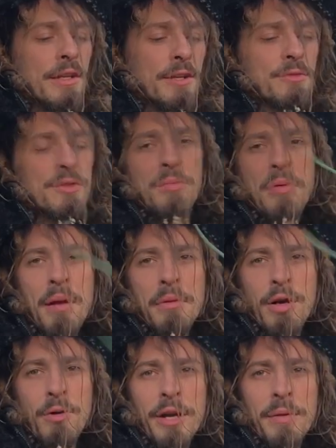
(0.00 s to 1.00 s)
These ones are
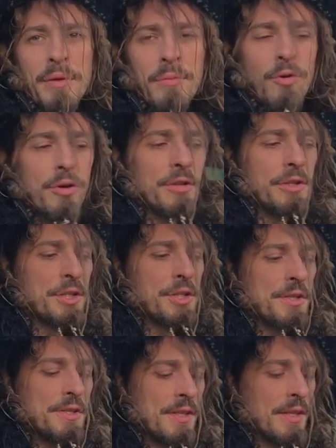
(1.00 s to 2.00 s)
probably quite a bit more
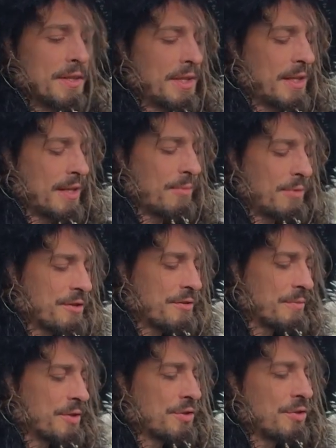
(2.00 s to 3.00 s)
delicious than the ones
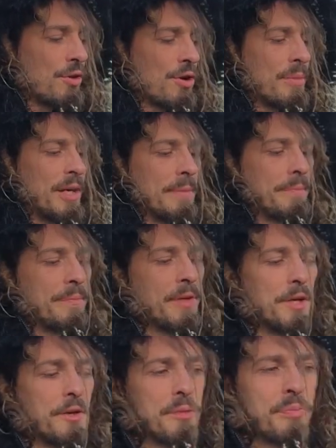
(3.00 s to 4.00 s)
from the store, but,
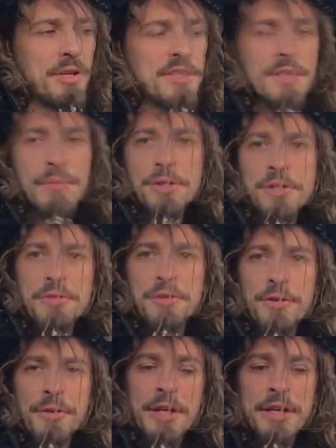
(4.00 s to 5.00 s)
you know, they're pretty similar
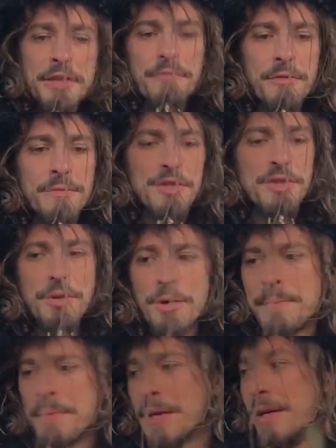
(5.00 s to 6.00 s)
to a green onion from the
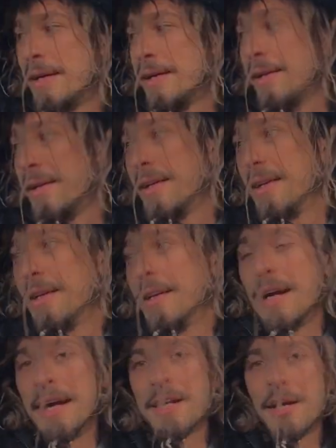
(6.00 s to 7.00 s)
store.
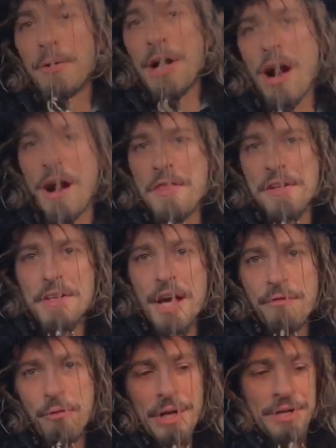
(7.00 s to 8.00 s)
And here we are in the
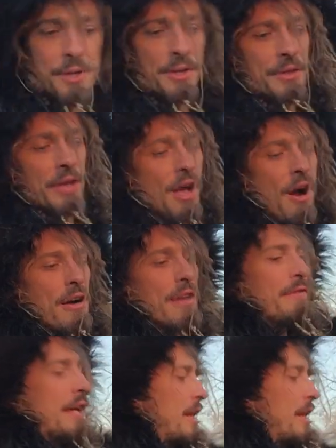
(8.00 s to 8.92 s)
dead of winter in the Garden of